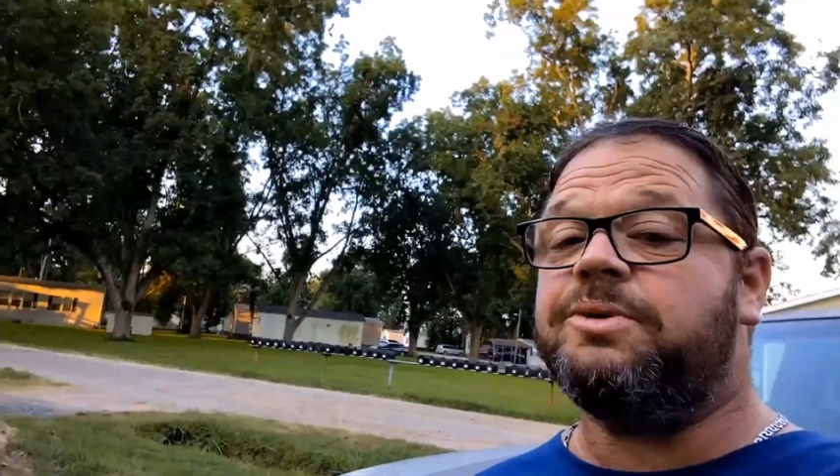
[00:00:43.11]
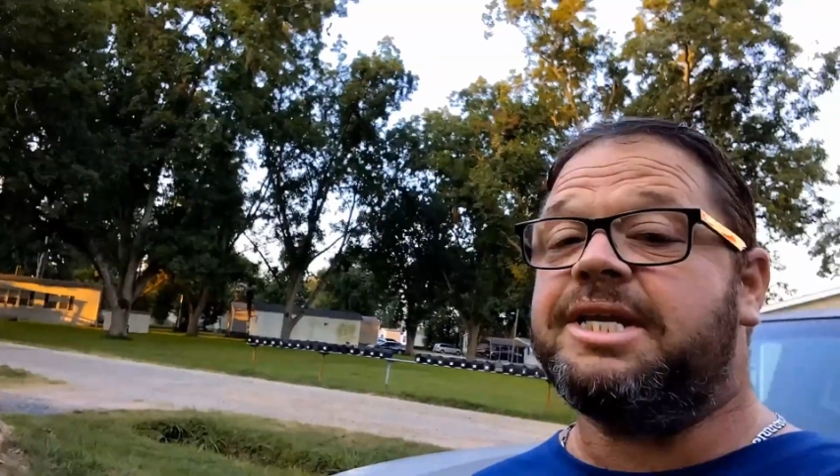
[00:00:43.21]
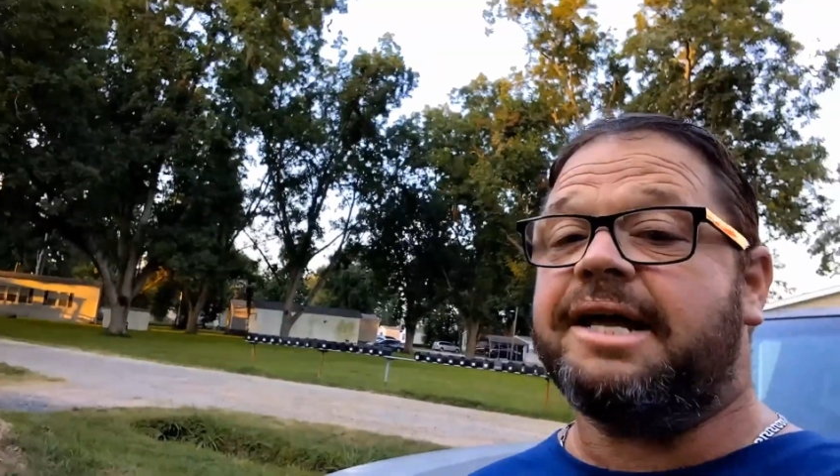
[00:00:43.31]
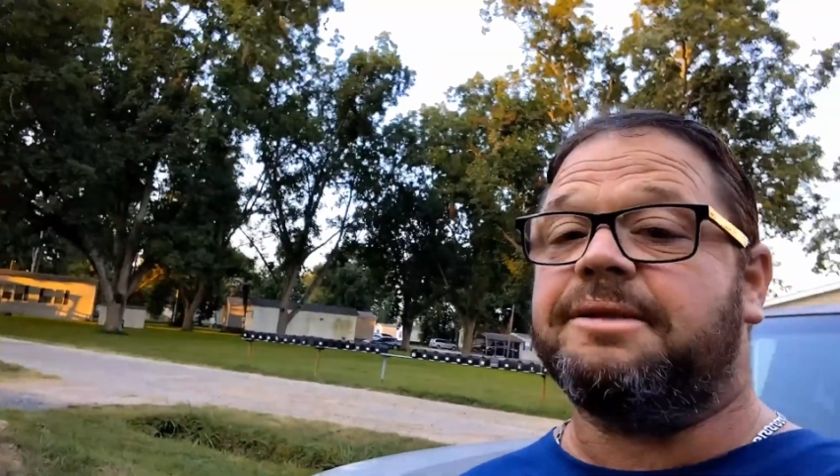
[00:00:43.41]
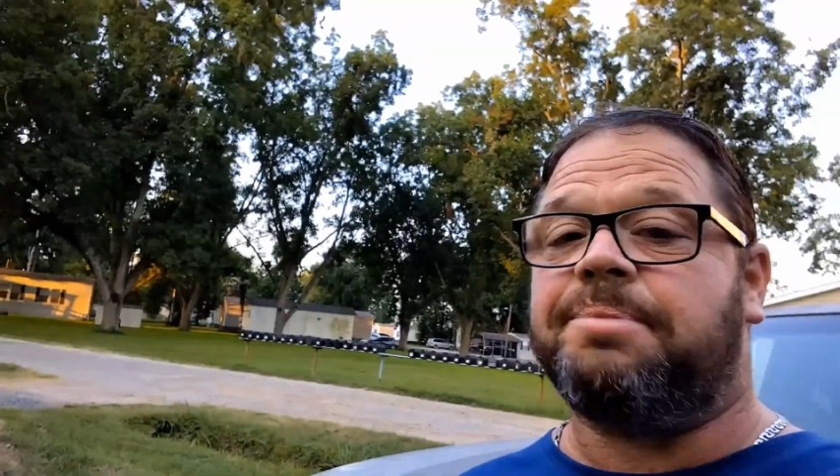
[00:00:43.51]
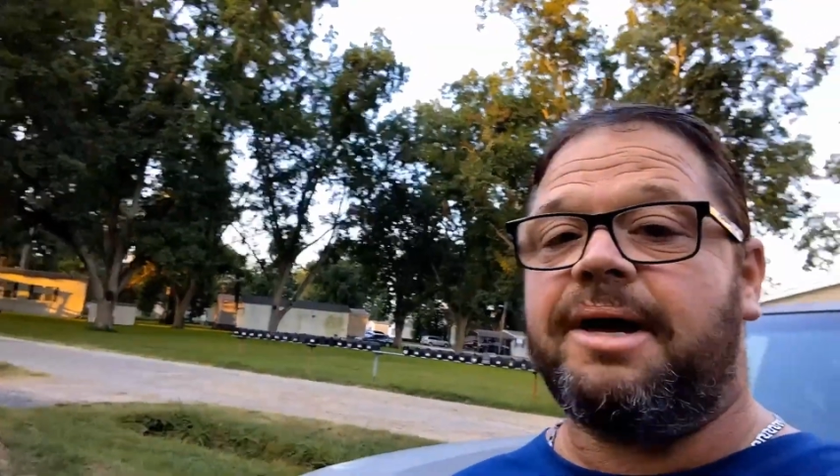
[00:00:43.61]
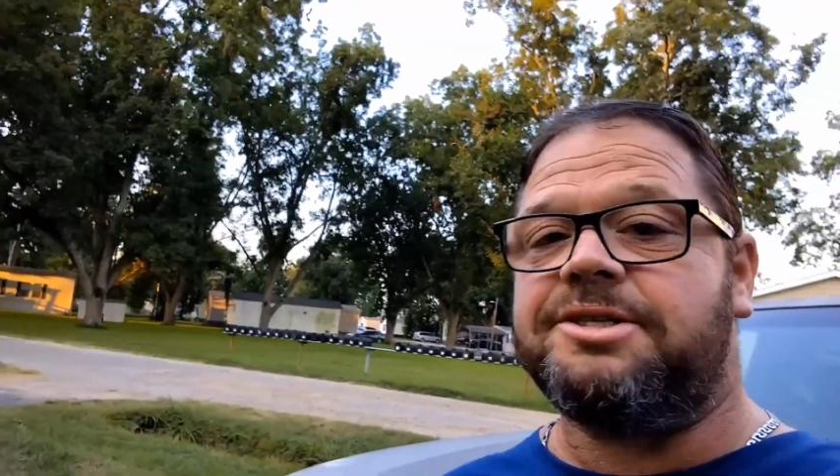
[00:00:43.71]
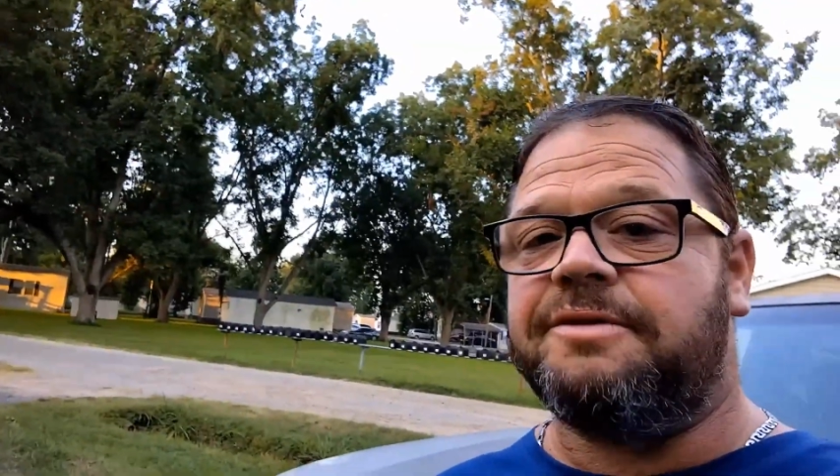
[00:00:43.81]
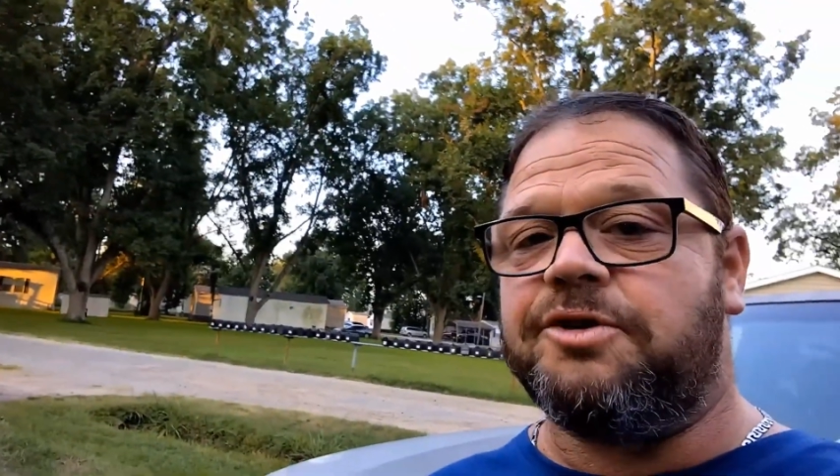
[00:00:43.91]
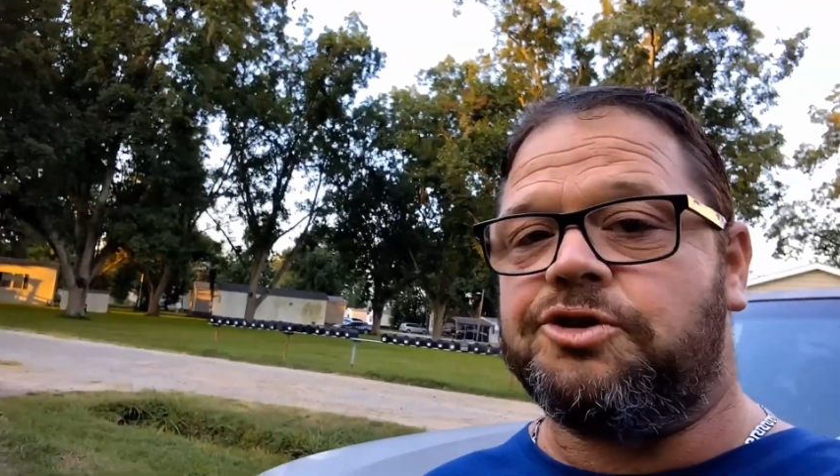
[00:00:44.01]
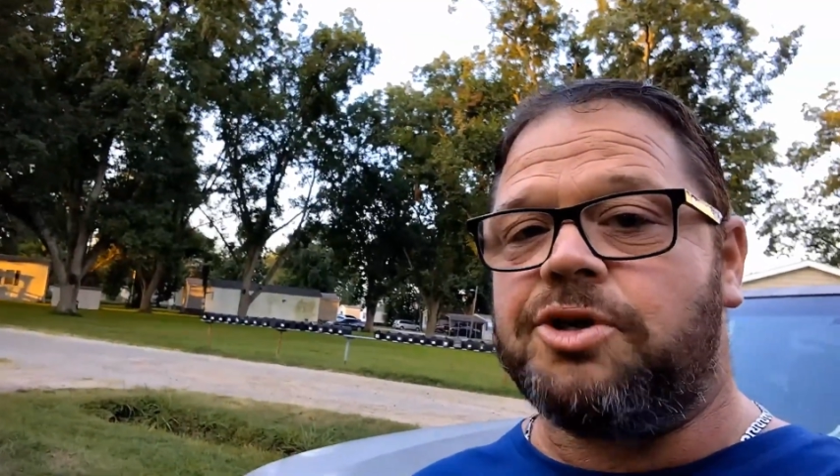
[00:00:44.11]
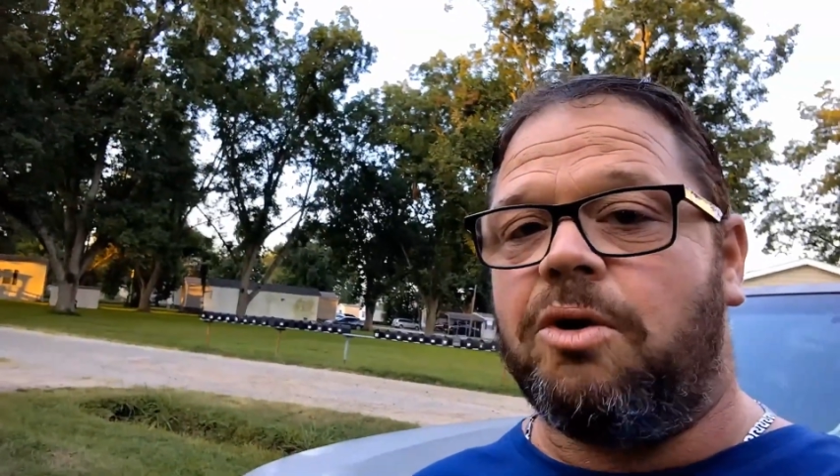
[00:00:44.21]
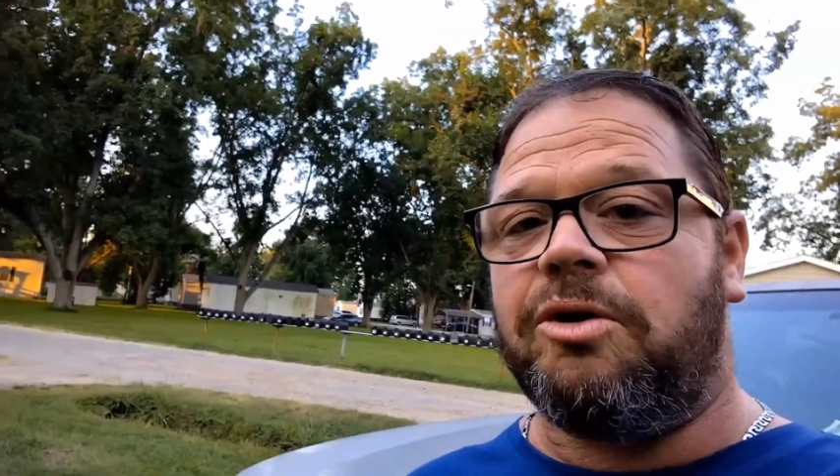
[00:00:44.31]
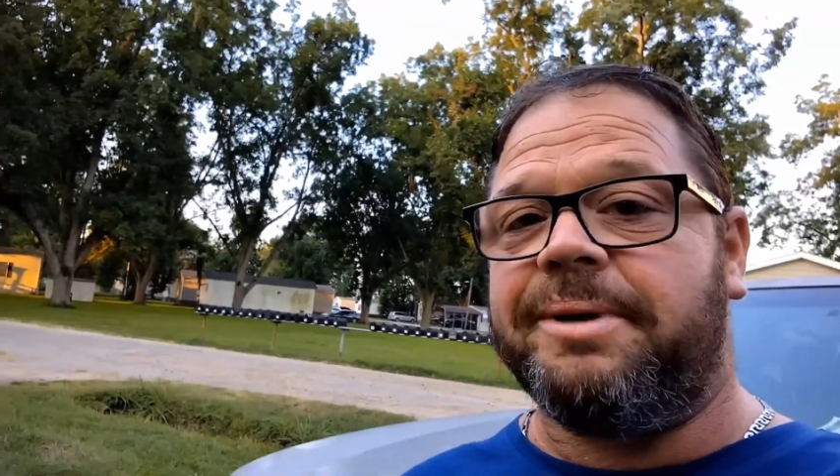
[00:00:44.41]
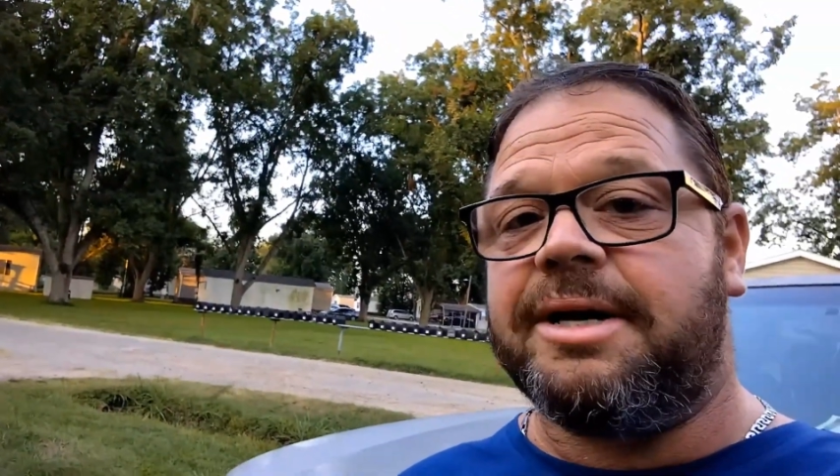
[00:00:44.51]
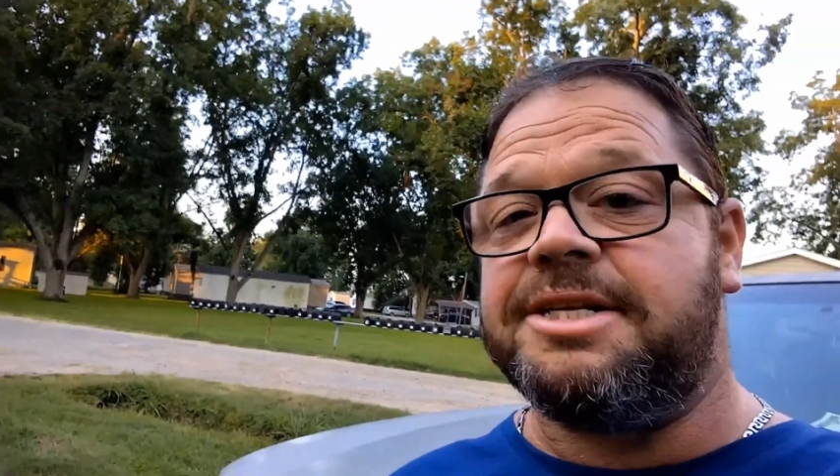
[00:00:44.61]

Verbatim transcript: This would take the place of your solar